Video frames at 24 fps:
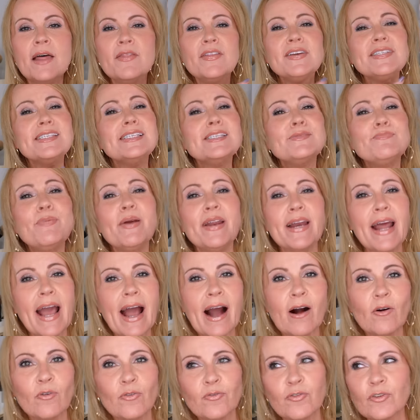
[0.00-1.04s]
This has been
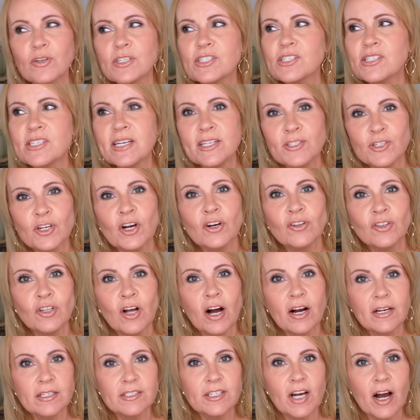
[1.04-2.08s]
out for such a
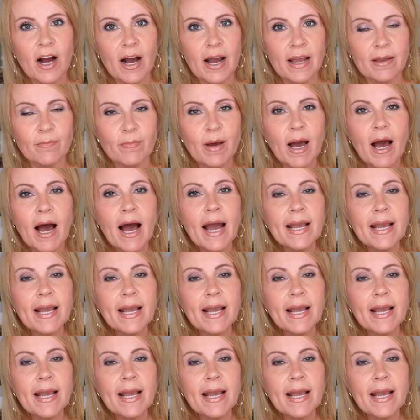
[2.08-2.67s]
long time.